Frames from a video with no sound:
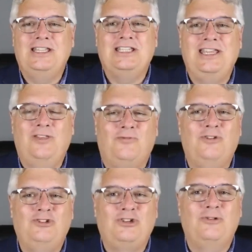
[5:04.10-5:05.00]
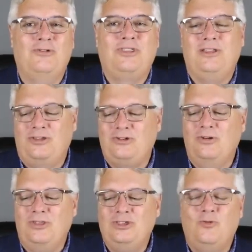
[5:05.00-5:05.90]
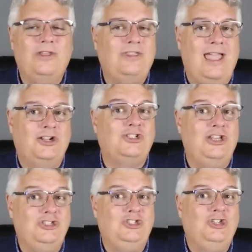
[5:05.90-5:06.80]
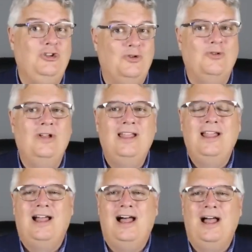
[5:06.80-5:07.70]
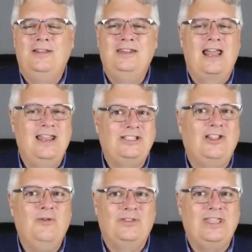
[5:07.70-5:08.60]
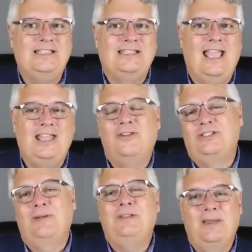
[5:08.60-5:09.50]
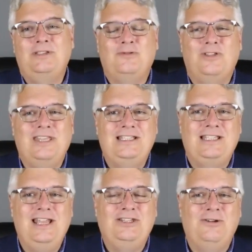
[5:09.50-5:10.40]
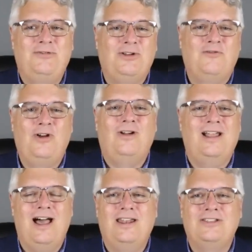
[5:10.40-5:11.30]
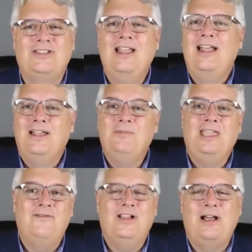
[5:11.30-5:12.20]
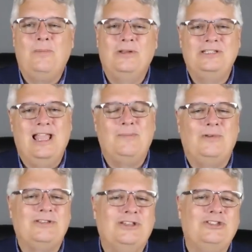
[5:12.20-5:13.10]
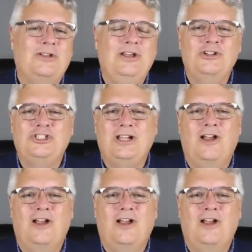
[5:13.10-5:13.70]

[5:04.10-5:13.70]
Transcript: get to see the real truth. The truth is what they actually do, not necessarily what they say, though sometimes it's what they say too if they're very honest. Let me give you a couple examples. So here's